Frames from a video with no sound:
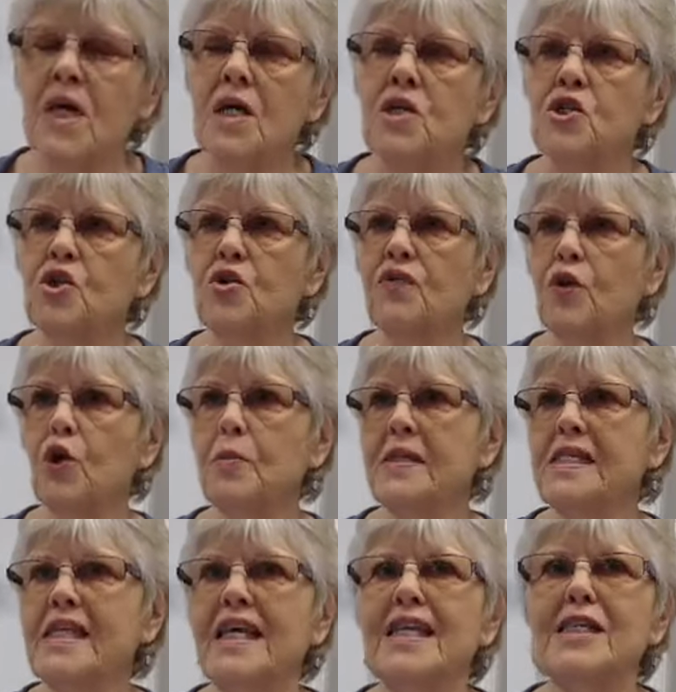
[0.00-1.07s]
So you've heard me
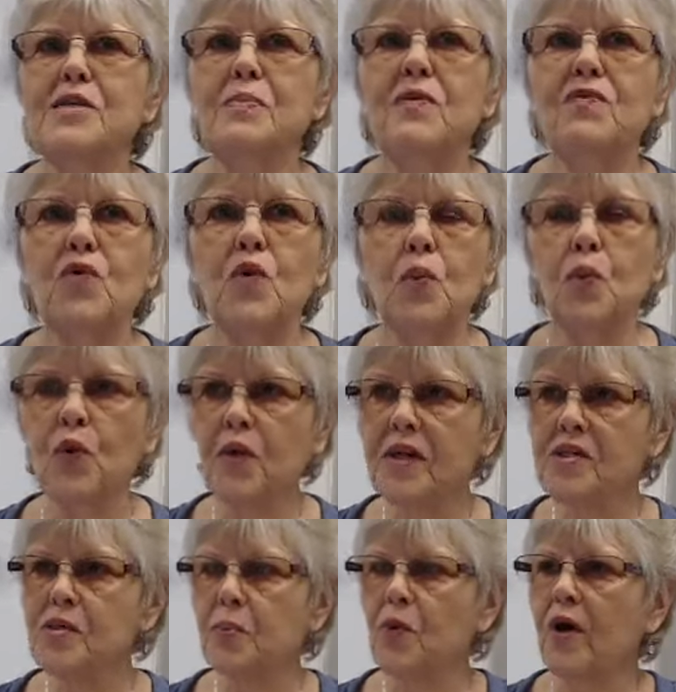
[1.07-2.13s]
say this before worry
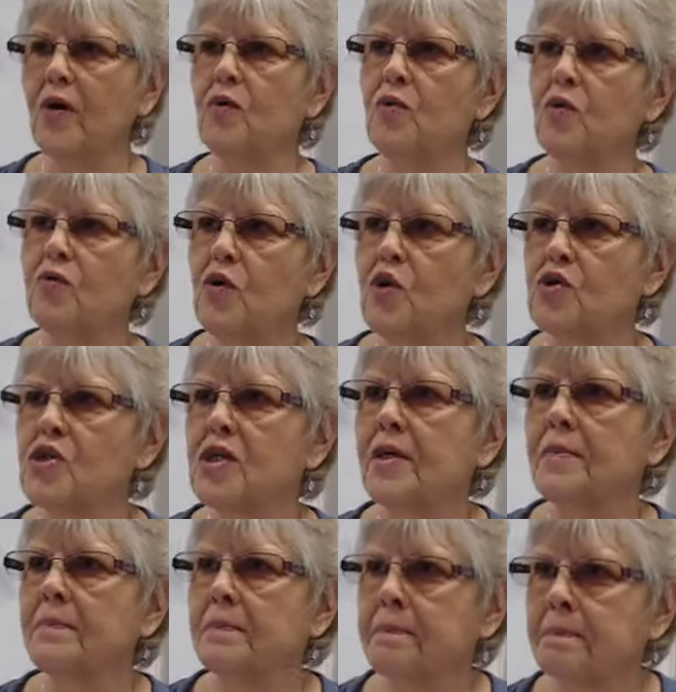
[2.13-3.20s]
is a prayer in reverse.
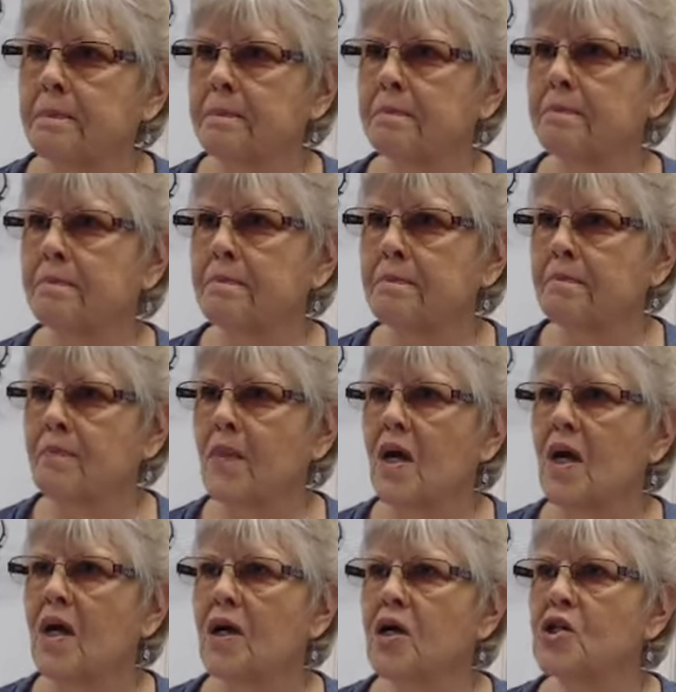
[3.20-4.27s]

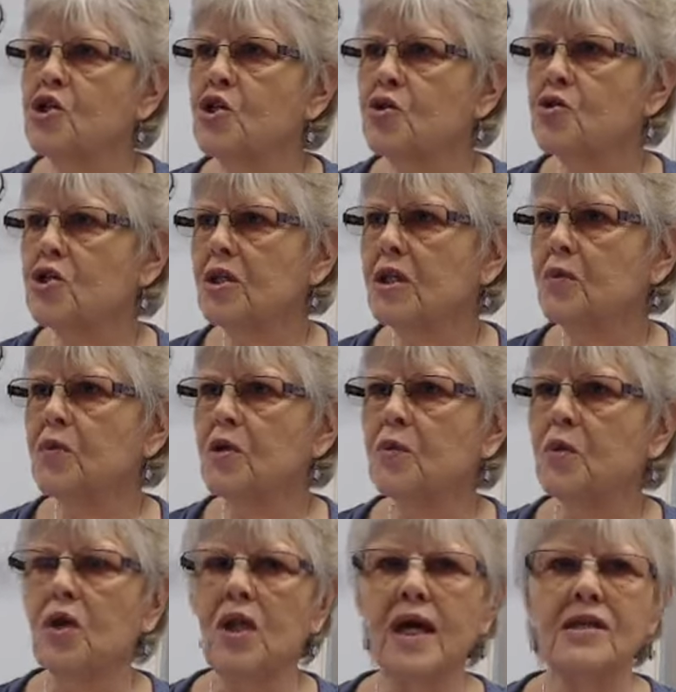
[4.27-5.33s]
Because usually when
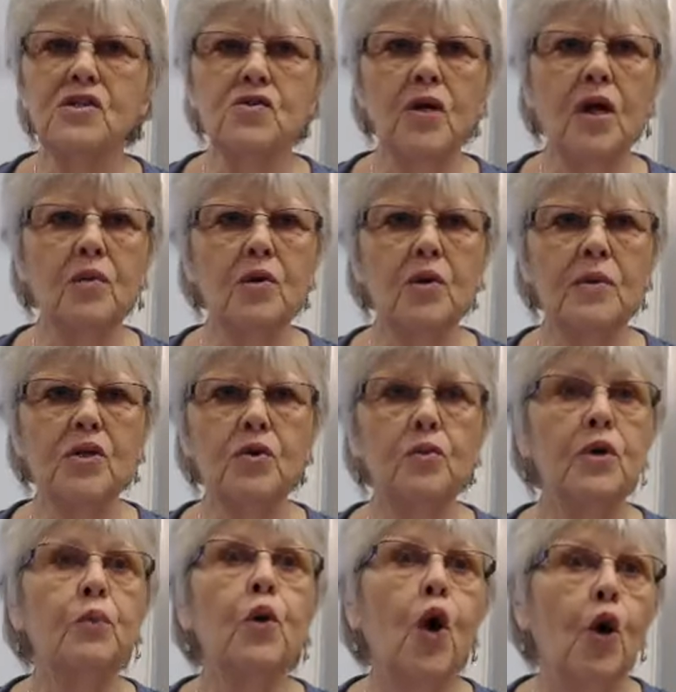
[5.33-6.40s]
our lights are out, what do we do?
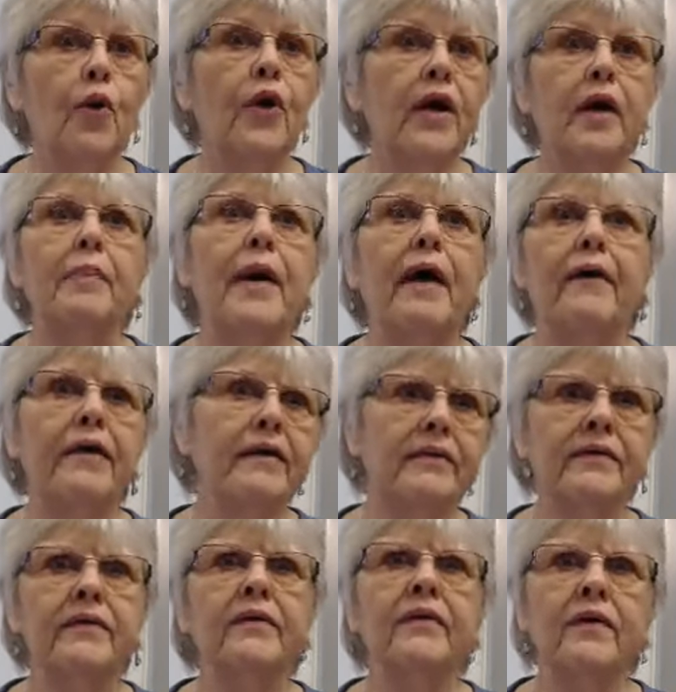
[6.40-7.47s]
We worry about
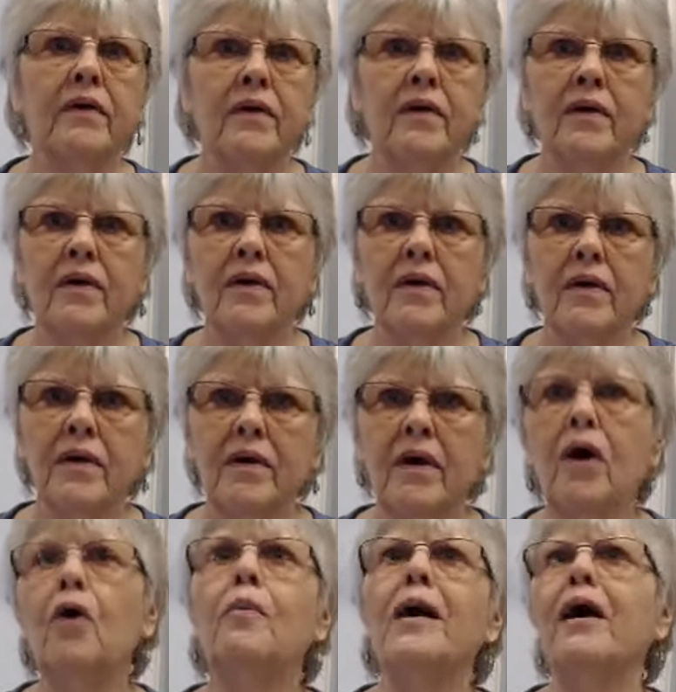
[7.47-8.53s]
it.
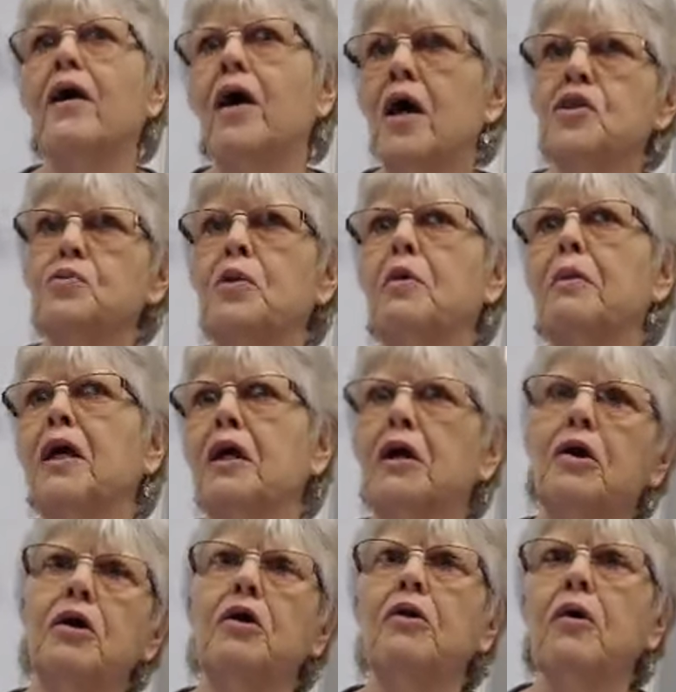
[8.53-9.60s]
Oh my gosh, what am I
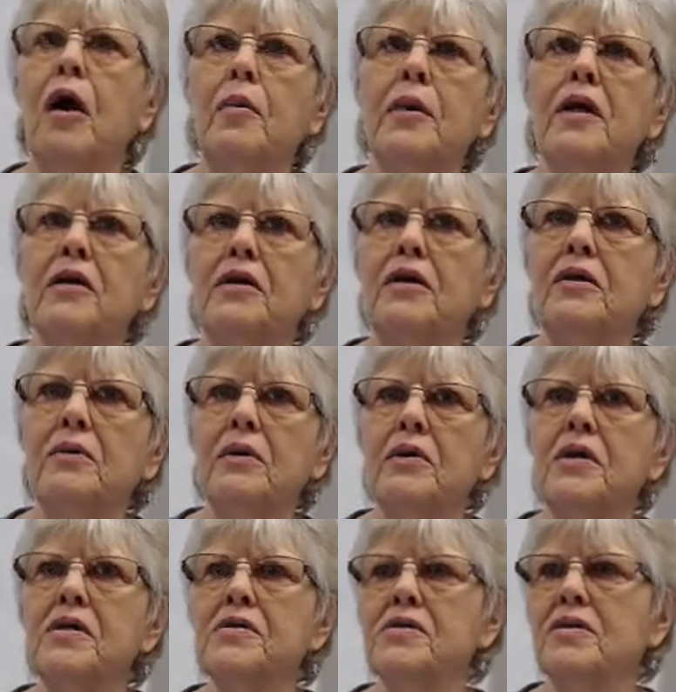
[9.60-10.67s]
going to do? How am I going to deal with
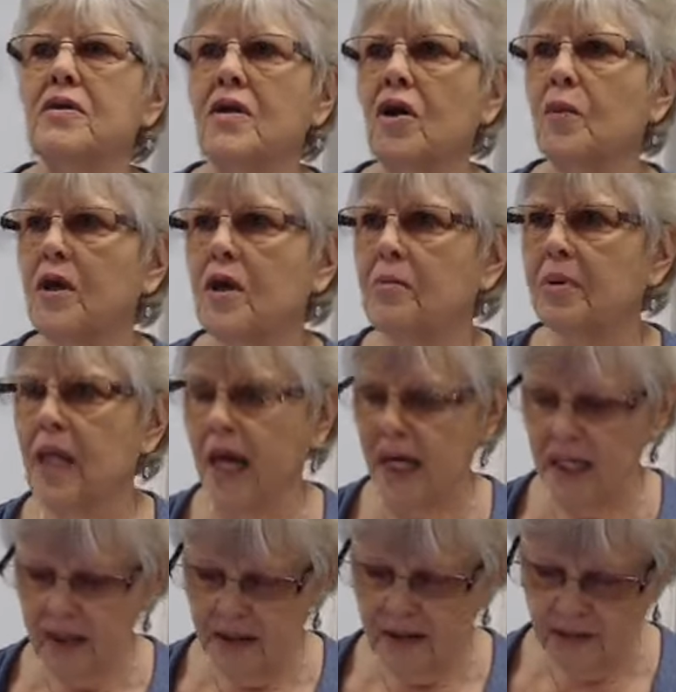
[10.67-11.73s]
this? Or we
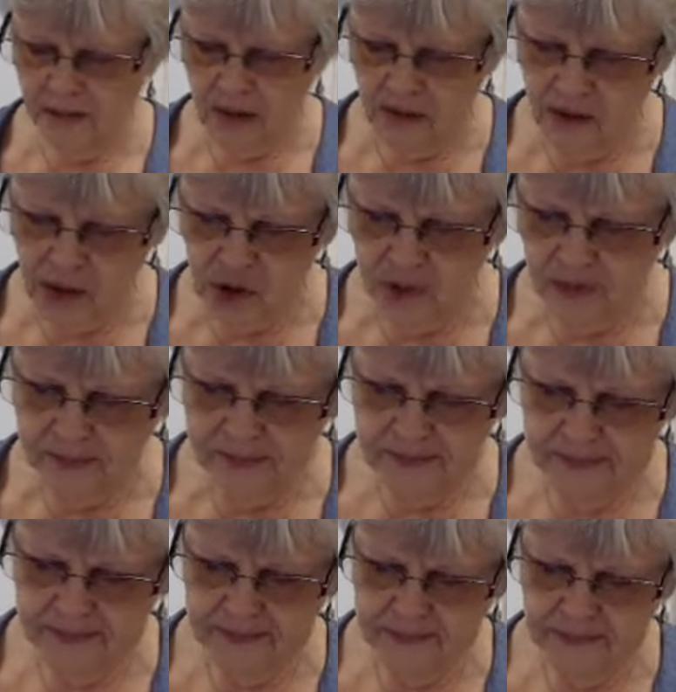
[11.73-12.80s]
complain, one of the two.
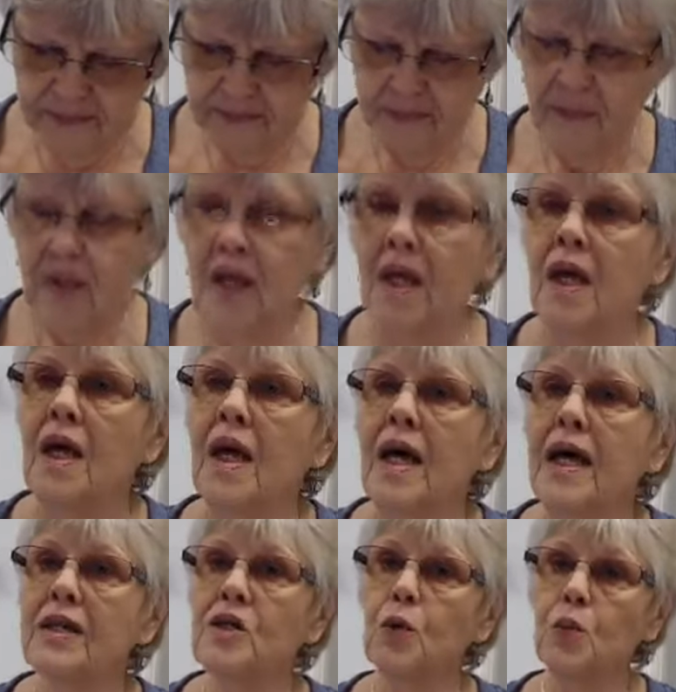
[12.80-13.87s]

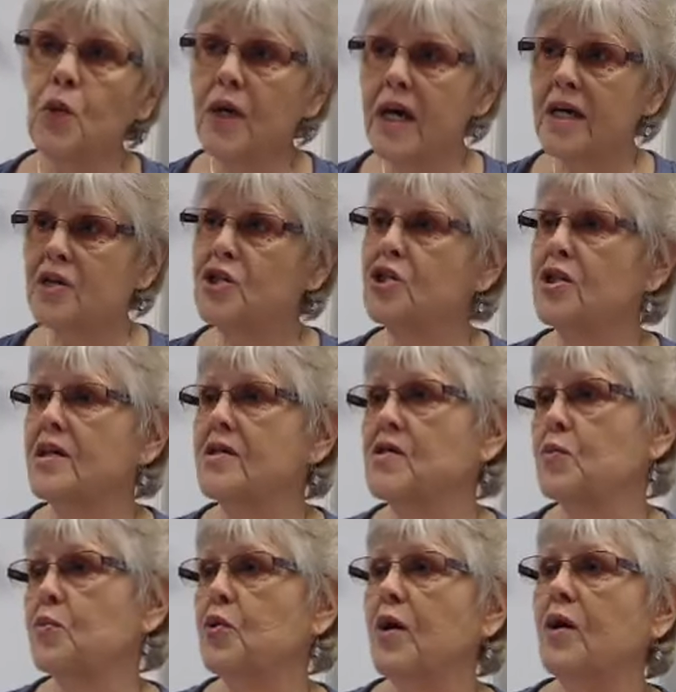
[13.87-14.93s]
And a wish is
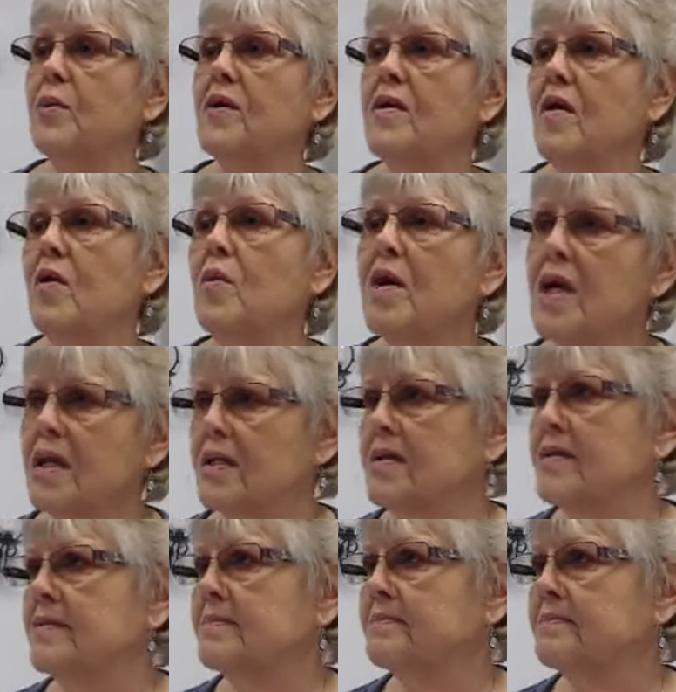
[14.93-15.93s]
a prayer without wings.